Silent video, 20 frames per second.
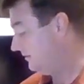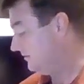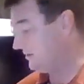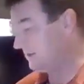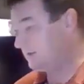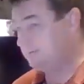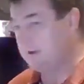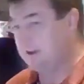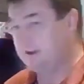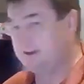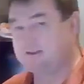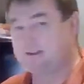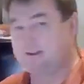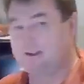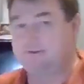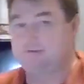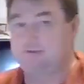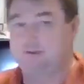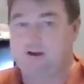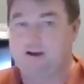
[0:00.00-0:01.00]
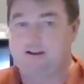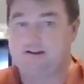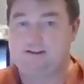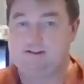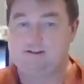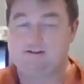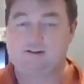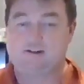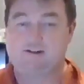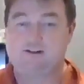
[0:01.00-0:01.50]
This makes life a lot
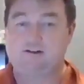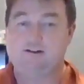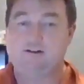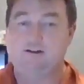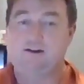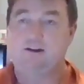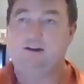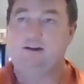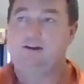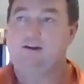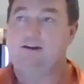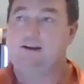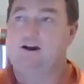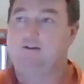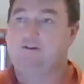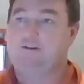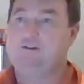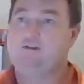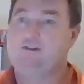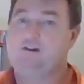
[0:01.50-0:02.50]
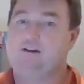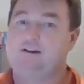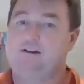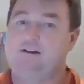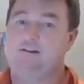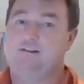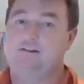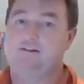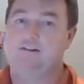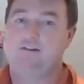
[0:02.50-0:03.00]
easier. Now you
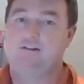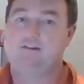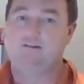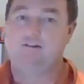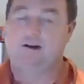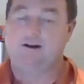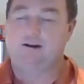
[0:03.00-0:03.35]
can